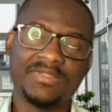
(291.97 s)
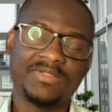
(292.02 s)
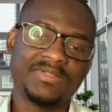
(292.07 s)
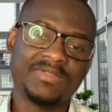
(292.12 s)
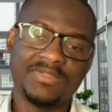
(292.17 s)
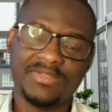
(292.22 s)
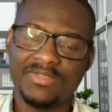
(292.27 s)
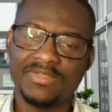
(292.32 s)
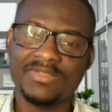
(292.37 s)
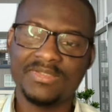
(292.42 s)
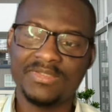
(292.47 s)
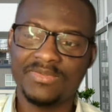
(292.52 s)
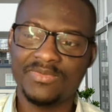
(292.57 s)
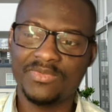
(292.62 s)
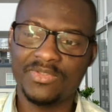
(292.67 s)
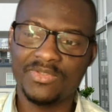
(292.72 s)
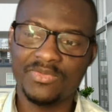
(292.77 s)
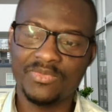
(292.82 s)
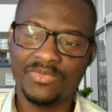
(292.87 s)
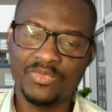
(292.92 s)
So
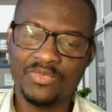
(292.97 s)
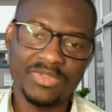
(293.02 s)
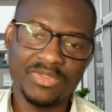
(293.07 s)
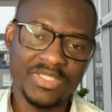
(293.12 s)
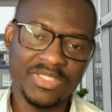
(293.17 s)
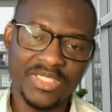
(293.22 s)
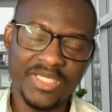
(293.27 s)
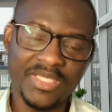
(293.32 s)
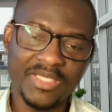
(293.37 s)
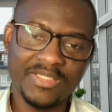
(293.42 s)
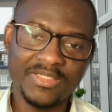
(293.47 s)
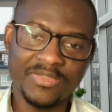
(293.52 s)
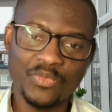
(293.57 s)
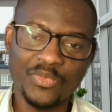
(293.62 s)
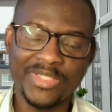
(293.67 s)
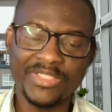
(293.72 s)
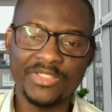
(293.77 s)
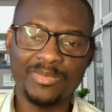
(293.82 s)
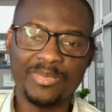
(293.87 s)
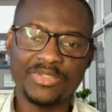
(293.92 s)
again,
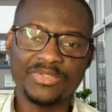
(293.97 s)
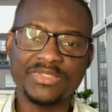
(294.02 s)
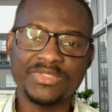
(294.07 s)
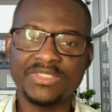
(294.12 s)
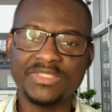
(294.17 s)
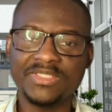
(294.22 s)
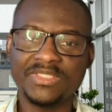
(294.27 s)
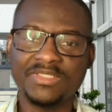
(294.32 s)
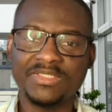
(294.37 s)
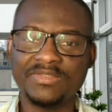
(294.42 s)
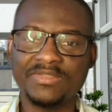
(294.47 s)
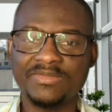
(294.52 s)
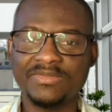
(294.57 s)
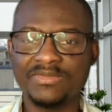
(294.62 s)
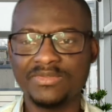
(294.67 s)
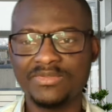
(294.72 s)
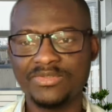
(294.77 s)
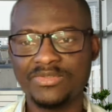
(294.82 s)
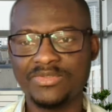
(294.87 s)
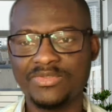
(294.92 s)
when the
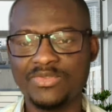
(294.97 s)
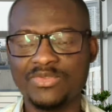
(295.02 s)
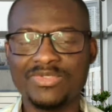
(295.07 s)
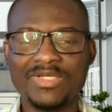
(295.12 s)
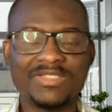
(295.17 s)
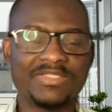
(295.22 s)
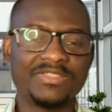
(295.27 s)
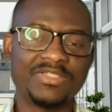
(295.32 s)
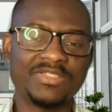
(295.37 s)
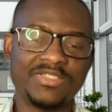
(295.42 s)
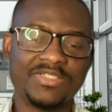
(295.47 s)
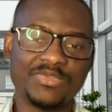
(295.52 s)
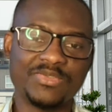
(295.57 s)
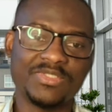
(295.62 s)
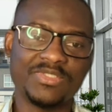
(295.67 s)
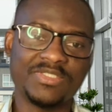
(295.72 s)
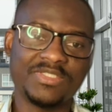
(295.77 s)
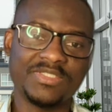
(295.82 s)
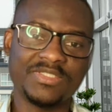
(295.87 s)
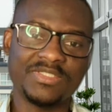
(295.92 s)
opportunity to transition
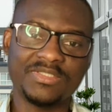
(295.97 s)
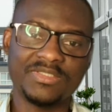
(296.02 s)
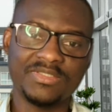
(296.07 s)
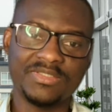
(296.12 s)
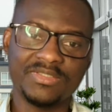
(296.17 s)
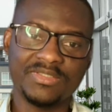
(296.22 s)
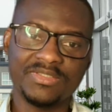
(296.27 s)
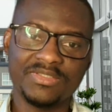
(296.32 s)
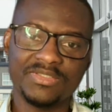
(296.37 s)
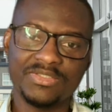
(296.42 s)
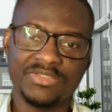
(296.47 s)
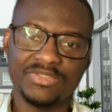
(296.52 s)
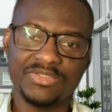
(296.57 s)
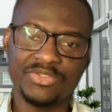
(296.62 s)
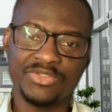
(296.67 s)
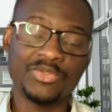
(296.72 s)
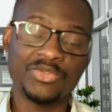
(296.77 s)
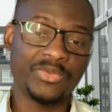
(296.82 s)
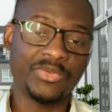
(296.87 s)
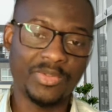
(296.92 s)
into teaching
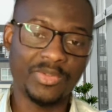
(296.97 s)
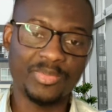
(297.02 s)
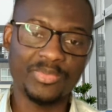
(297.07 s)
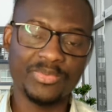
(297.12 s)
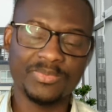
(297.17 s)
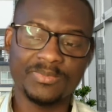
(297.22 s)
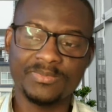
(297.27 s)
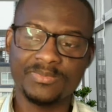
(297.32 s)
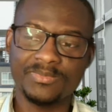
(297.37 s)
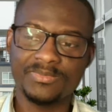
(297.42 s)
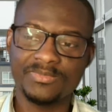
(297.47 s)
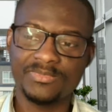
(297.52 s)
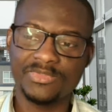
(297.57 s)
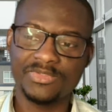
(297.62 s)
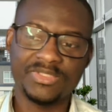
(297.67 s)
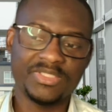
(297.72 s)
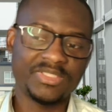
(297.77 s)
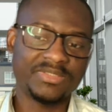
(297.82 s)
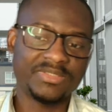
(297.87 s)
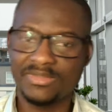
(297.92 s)
showed up,
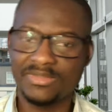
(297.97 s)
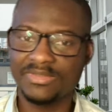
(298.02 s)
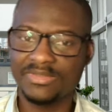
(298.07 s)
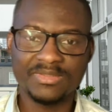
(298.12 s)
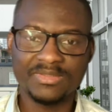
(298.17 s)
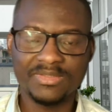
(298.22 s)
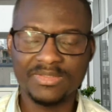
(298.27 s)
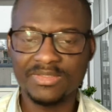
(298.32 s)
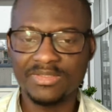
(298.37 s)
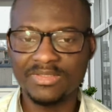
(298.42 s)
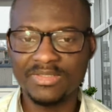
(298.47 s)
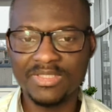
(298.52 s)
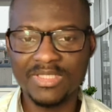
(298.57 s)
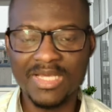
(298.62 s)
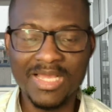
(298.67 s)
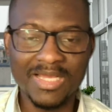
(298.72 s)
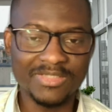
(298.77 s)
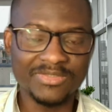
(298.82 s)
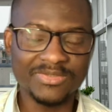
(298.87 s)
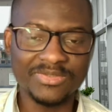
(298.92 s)
then
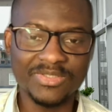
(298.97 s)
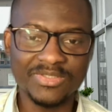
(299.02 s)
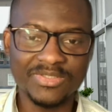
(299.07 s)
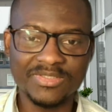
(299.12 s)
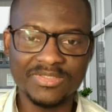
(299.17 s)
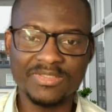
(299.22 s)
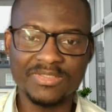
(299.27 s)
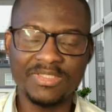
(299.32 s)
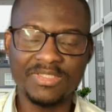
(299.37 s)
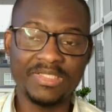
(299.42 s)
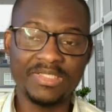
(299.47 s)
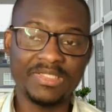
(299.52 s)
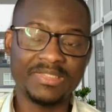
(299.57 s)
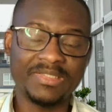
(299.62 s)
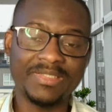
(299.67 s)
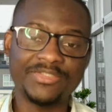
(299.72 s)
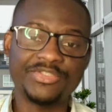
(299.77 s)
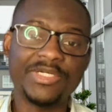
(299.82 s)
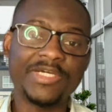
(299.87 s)
I had to just take